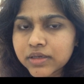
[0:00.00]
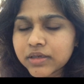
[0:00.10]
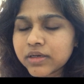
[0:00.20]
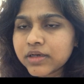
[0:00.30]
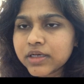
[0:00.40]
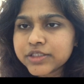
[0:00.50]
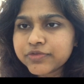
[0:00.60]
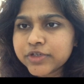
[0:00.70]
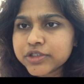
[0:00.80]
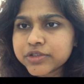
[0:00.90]
as a
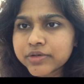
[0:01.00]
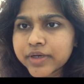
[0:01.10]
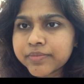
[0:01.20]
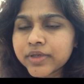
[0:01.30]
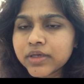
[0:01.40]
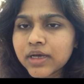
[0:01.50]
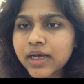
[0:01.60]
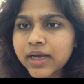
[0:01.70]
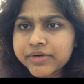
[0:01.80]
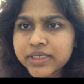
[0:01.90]
facial scrub,
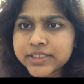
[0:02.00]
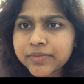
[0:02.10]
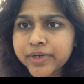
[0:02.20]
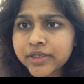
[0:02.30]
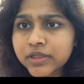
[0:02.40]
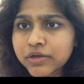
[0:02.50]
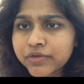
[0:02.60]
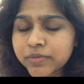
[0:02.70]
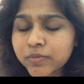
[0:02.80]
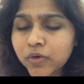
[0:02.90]
I realized I breaked out
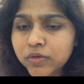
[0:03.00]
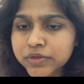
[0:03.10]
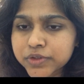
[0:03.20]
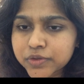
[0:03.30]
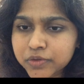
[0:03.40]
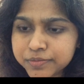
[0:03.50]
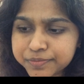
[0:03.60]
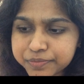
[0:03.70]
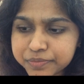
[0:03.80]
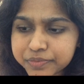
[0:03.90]
even more. So
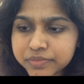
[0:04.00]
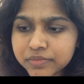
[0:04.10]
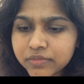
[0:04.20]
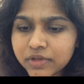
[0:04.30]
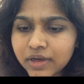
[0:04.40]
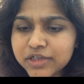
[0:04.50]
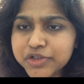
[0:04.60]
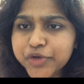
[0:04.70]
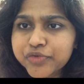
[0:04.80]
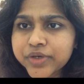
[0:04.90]
I
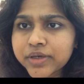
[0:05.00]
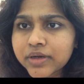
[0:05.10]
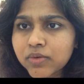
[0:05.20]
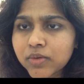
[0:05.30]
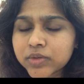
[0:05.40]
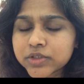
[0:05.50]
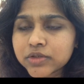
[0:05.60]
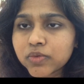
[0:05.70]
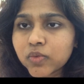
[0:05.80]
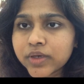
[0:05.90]
tried to figure out what was
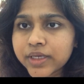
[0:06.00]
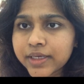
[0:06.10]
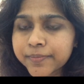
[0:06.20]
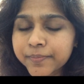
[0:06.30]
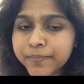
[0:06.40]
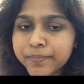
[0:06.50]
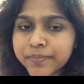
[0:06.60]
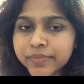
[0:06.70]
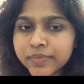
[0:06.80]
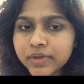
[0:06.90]
not working,
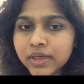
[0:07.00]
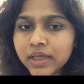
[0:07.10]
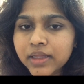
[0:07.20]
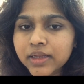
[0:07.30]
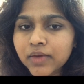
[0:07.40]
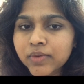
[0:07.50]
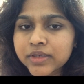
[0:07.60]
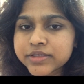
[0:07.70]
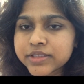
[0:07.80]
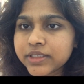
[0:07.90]
and I
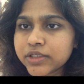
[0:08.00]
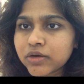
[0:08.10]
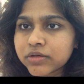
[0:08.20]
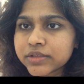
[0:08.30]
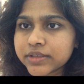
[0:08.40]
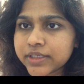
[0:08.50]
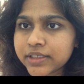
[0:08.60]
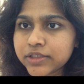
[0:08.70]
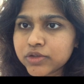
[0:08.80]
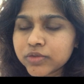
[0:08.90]
went to see a doctor, and
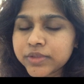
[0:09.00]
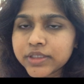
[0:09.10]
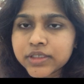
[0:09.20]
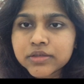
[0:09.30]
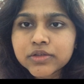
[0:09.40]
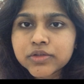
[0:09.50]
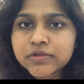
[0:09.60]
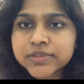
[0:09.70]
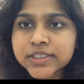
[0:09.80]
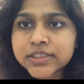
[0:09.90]
he told me that you
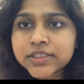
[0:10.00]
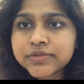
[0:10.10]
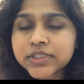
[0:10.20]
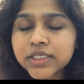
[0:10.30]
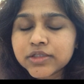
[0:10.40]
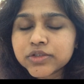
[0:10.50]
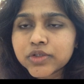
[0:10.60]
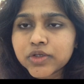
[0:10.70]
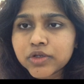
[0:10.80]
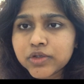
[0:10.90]
have sensitive skin, so
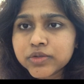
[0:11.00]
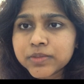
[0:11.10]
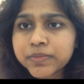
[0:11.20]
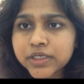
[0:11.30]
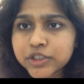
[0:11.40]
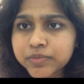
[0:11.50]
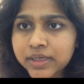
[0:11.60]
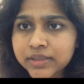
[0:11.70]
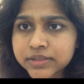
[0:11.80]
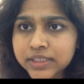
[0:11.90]
you got to use a pH
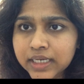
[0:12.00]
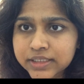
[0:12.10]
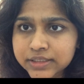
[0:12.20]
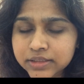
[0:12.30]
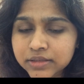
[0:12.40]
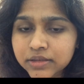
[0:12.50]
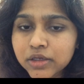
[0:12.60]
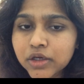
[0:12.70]
balance cleanser.